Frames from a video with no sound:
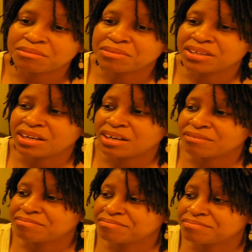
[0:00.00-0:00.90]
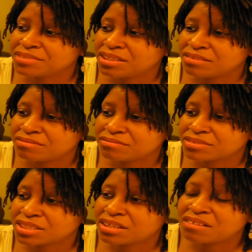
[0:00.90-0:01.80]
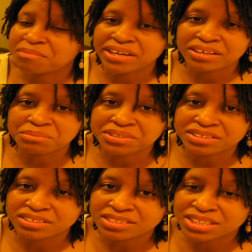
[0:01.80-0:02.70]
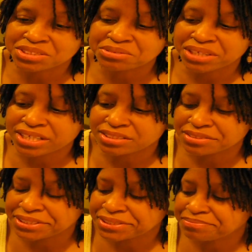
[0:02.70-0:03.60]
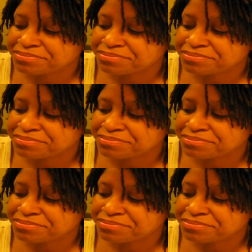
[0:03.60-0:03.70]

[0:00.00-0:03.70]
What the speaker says: when I, you know, cut off my hair and put a darn texturizer in it.